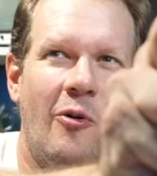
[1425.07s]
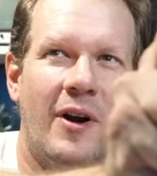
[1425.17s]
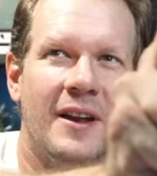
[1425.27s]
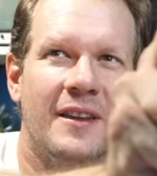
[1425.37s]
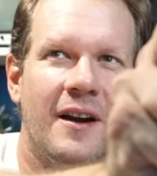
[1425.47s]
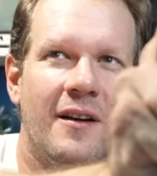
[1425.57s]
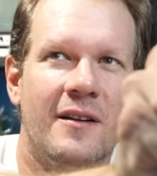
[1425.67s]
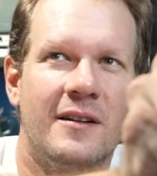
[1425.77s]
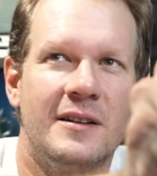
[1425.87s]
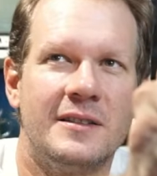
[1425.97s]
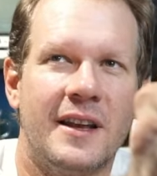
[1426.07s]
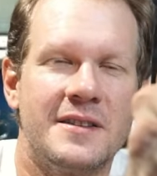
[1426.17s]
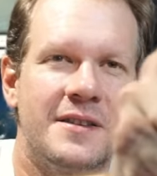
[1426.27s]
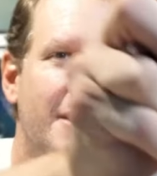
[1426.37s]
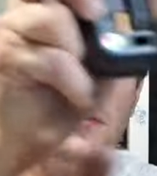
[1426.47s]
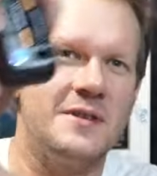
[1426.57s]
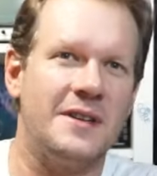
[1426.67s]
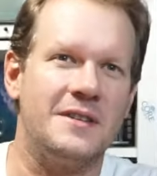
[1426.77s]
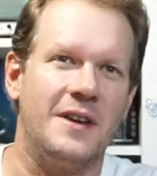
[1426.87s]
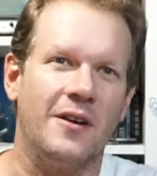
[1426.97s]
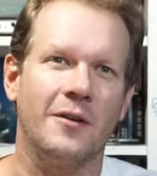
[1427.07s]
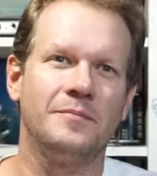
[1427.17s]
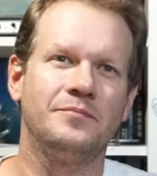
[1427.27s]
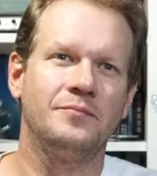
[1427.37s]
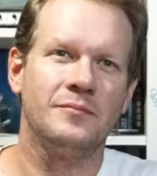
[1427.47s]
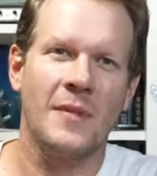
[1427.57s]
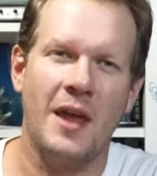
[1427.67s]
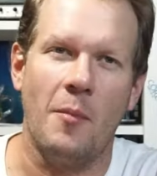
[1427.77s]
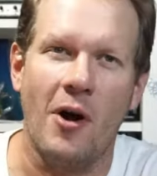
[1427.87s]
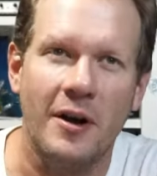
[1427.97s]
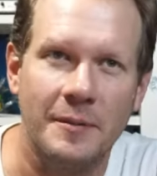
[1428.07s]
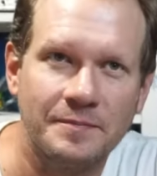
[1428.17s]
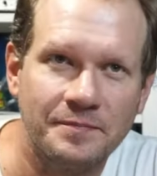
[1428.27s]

right there next to the QC sticker. Hey, Mark.